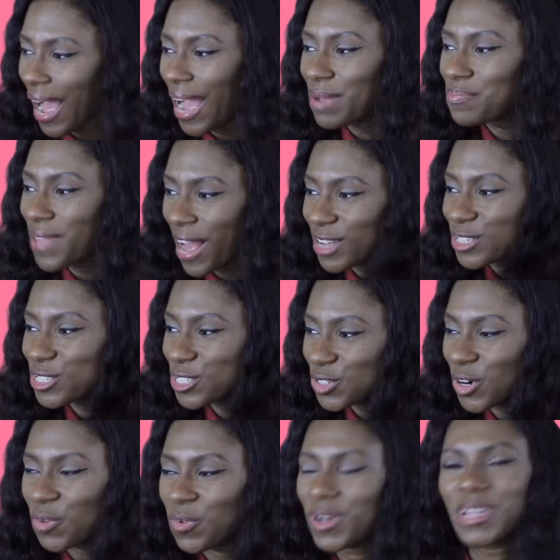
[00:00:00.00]
I'm not
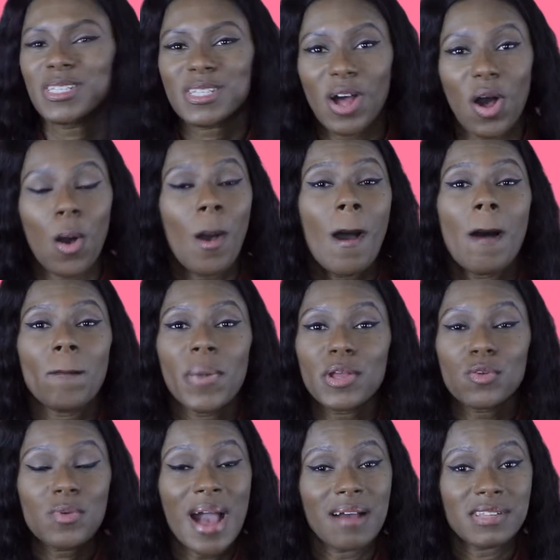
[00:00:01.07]
sure what it's called,
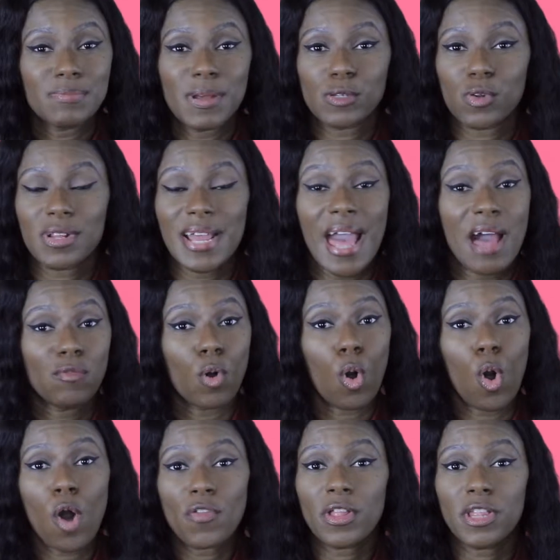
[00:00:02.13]
but you have to make sure they have
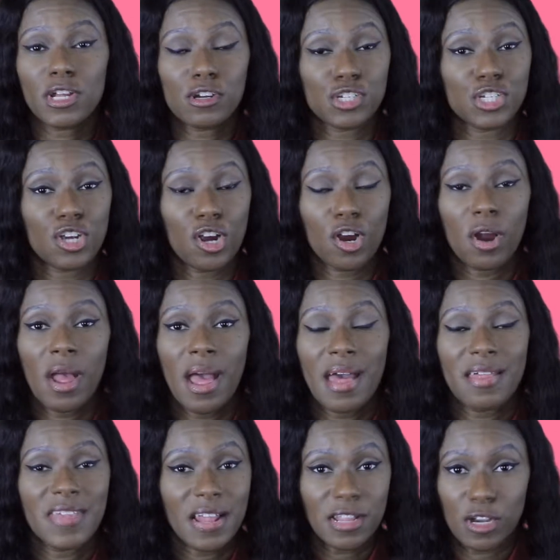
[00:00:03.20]
all the literature
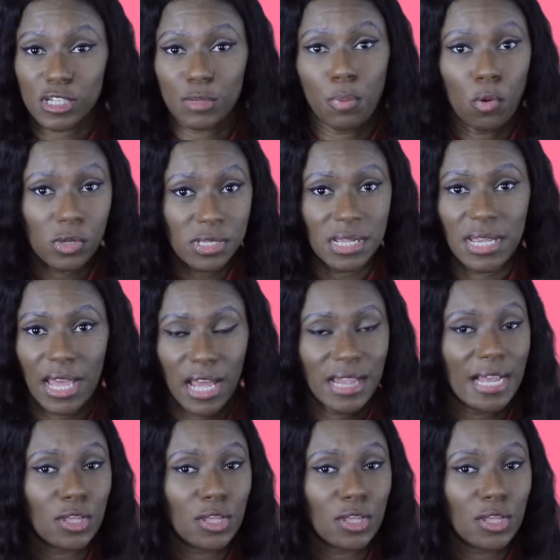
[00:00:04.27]
that they're supposed to get.